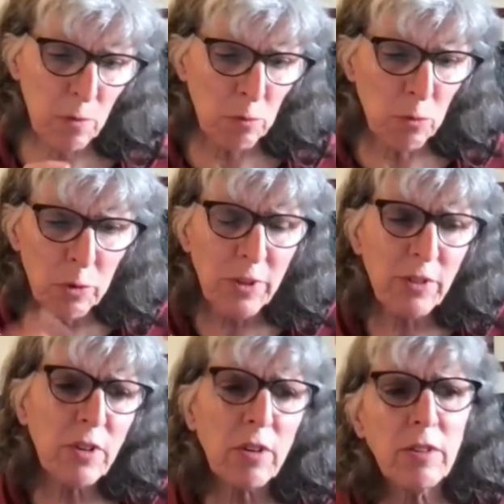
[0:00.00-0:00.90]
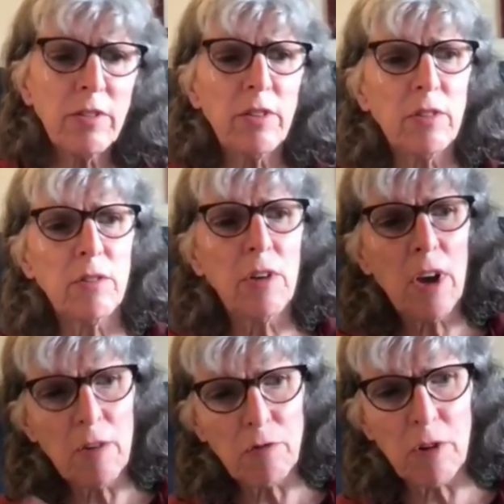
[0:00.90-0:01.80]
where we started to
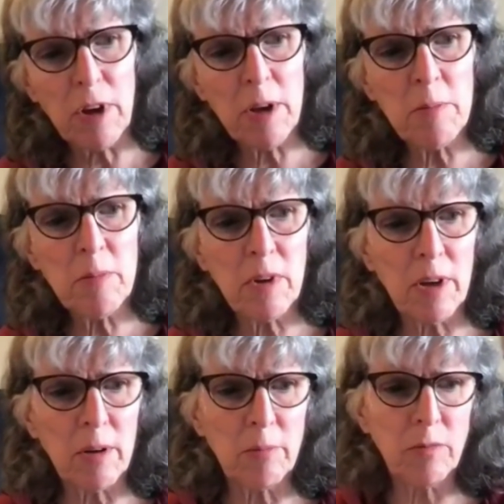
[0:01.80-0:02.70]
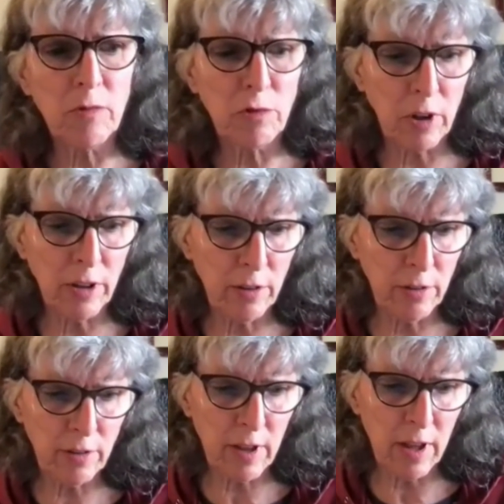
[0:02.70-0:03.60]
frame drug
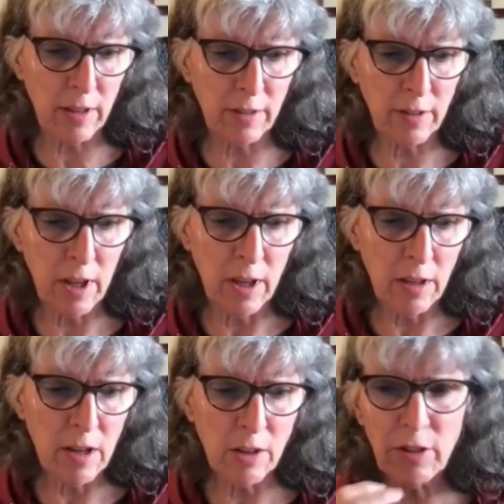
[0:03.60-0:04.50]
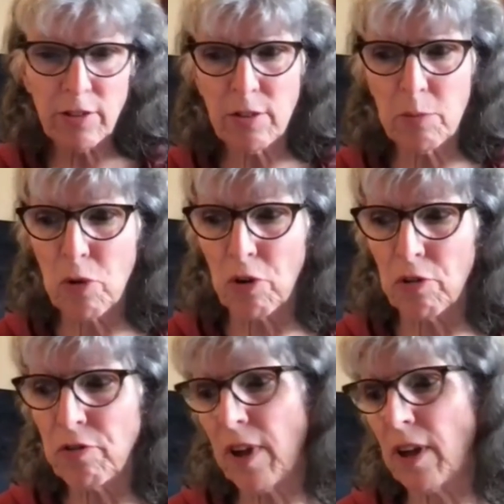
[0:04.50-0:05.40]
use as not just a
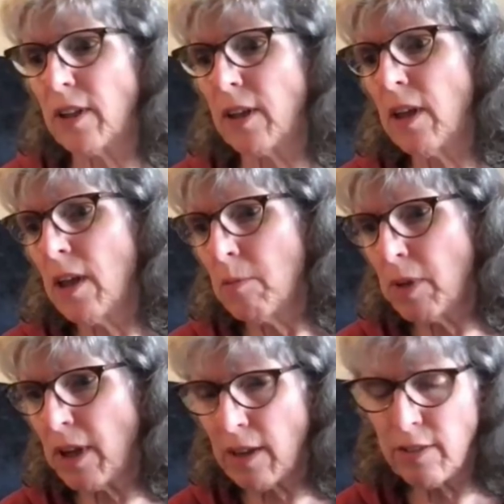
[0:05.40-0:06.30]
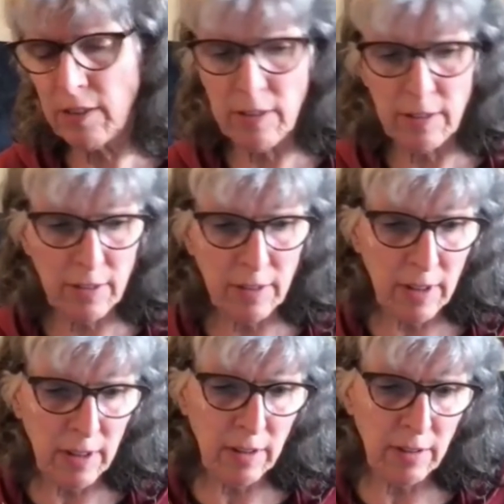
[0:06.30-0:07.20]
moral failing, but as a
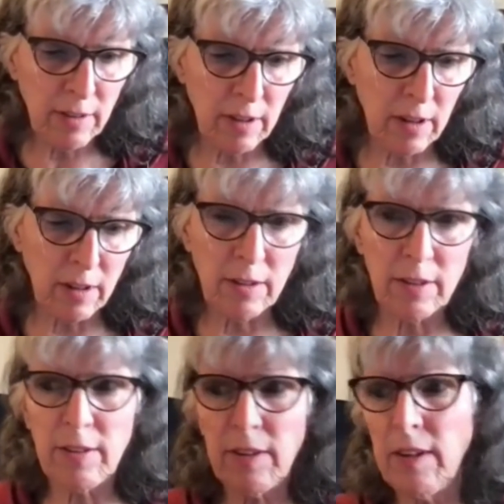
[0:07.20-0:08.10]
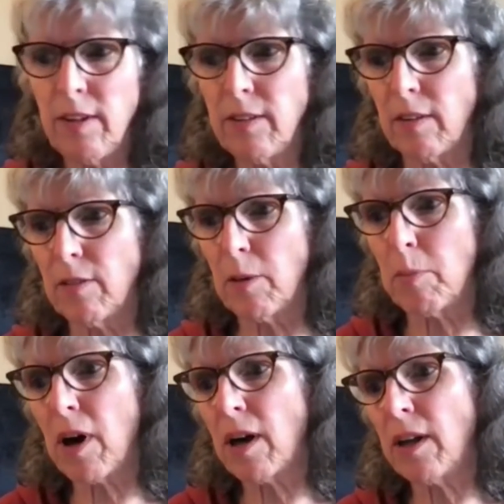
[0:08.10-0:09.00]
disease of the
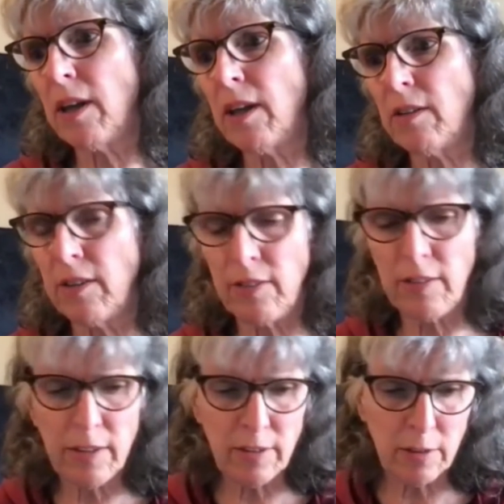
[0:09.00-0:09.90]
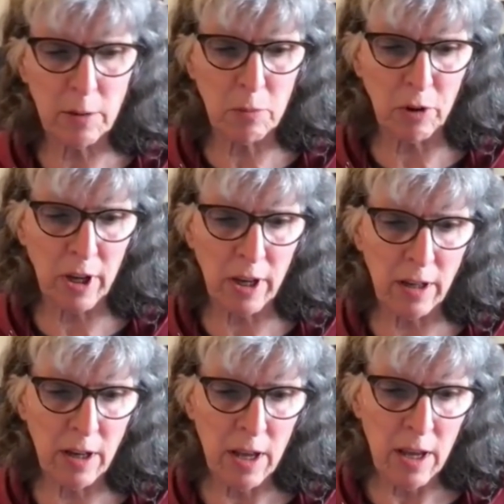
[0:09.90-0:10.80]
body, a disease of the
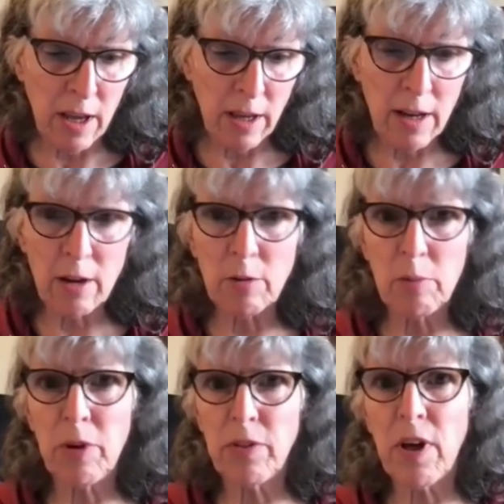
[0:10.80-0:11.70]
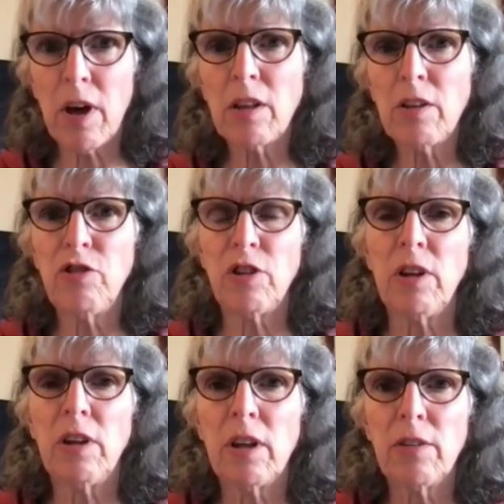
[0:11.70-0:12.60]
brain, and now a
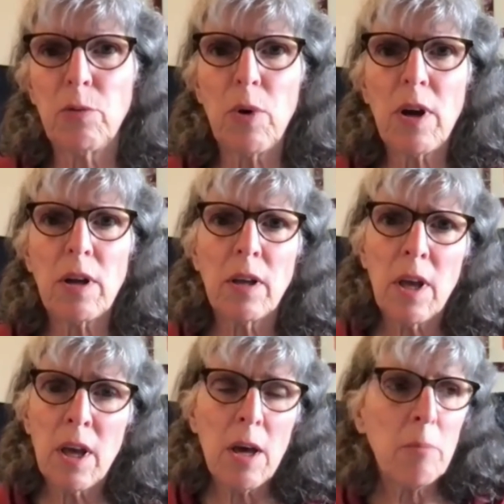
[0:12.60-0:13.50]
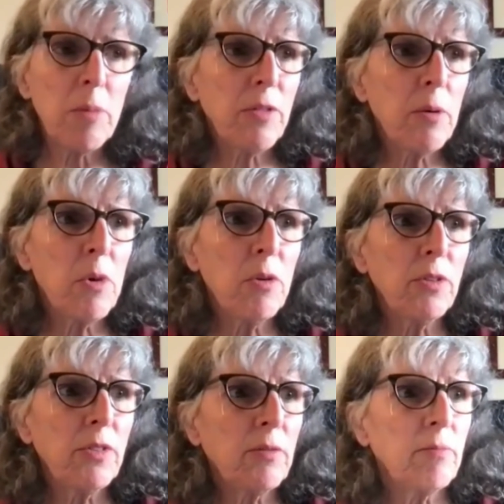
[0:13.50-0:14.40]
pathology as well. But the
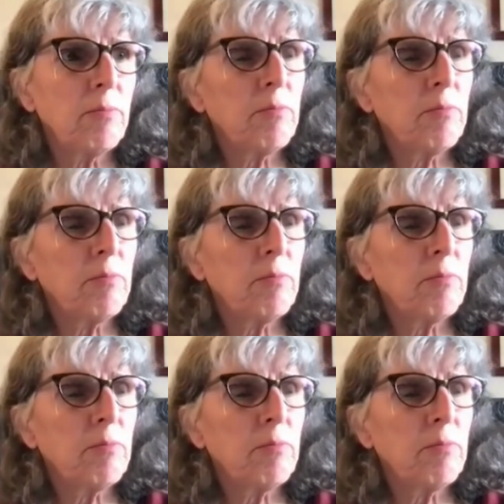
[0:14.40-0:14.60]
most